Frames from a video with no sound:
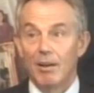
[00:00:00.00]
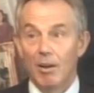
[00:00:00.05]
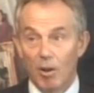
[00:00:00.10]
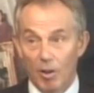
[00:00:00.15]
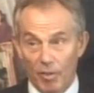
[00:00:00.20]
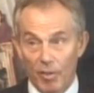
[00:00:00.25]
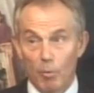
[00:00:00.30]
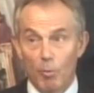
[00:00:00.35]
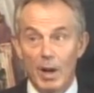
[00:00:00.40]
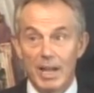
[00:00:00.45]

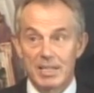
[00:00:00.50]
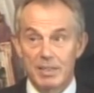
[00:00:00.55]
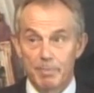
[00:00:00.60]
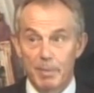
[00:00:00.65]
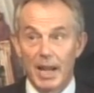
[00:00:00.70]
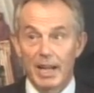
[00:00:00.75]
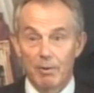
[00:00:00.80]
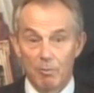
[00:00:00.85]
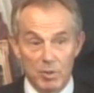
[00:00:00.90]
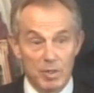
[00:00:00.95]
on the West
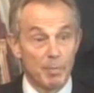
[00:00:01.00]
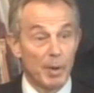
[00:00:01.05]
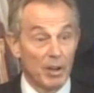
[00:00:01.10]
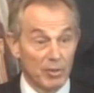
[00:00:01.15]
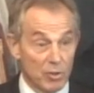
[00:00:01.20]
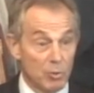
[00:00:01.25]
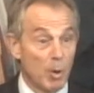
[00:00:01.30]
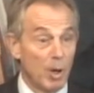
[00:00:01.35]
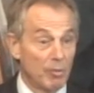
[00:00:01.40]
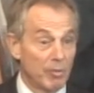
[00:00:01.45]
Bank was
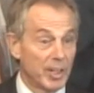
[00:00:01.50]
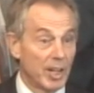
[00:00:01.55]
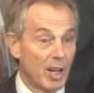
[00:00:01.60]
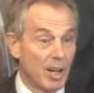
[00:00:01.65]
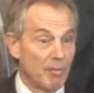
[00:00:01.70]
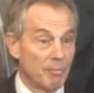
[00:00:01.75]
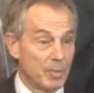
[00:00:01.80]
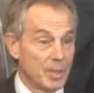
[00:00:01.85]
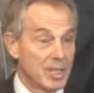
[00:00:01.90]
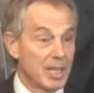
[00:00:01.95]
about
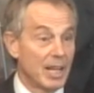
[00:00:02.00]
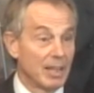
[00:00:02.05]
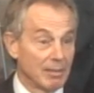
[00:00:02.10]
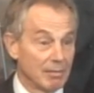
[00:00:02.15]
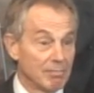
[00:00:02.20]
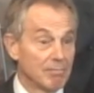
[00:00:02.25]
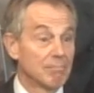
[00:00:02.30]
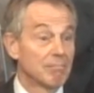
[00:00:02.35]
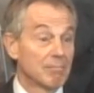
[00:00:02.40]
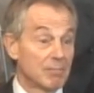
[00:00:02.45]
12.5%,
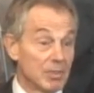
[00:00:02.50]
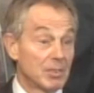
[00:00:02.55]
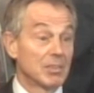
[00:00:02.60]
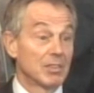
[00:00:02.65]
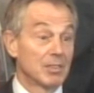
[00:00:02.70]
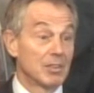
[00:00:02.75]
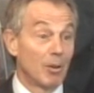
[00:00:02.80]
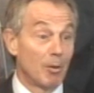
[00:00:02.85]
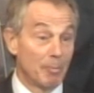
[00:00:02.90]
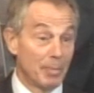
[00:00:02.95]
which
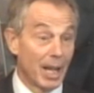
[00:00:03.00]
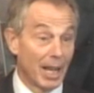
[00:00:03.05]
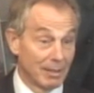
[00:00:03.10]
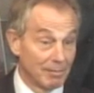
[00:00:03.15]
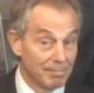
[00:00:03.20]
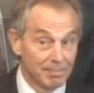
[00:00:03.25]
is not bad.